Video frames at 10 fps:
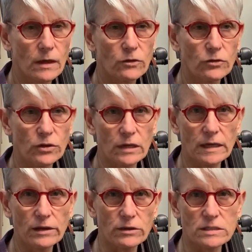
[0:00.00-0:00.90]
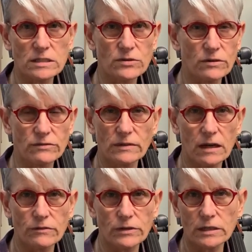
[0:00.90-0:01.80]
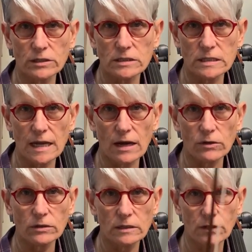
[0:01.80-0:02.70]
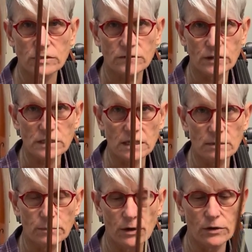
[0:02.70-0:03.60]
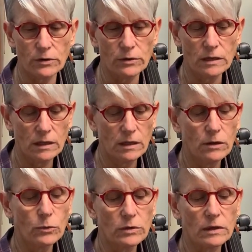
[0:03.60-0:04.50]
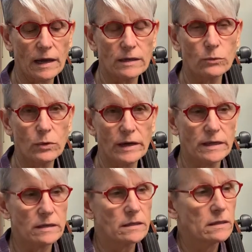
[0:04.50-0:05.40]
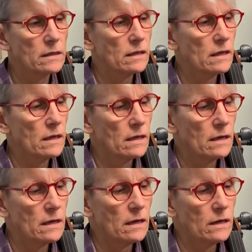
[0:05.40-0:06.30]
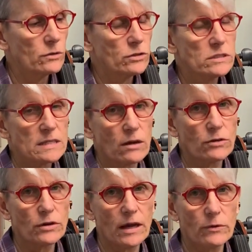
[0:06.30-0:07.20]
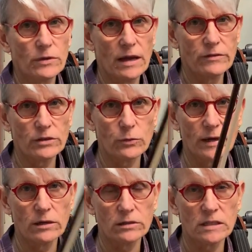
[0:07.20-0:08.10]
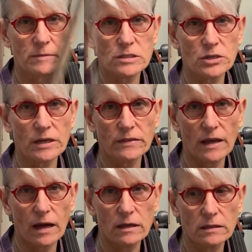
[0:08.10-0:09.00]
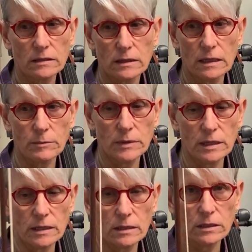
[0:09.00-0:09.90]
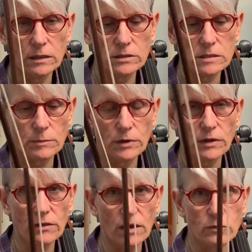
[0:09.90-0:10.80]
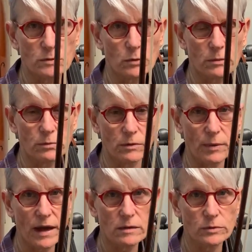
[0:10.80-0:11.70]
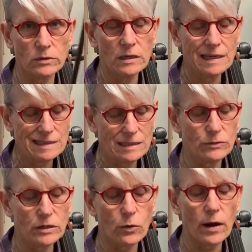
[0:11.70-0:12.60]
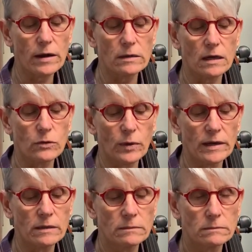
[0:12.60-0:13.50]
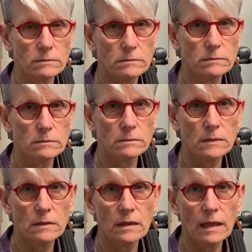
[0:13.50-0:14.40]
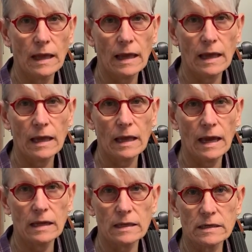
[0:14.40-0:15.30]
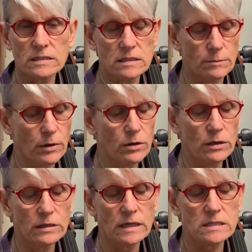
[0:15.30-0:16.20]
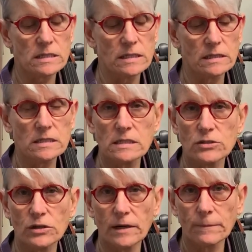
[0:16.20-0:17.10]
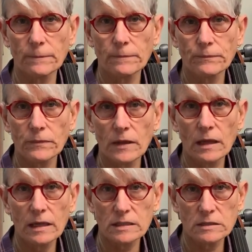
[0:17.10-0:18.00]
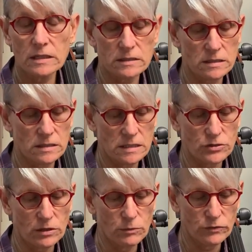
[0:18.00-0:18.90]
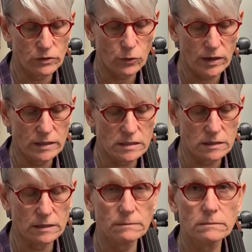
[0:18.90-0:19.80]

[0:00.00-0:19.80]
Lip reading: So you can hear it's just sort of not a very good sound. Now this very same bow with light weight could sound okay with heavier weight, and I'll demonstrate that in a minute. Here's the bow that I thought was more compatible, didn't require a lot of weight, and it gets the C string, gets the C string moving quite easily.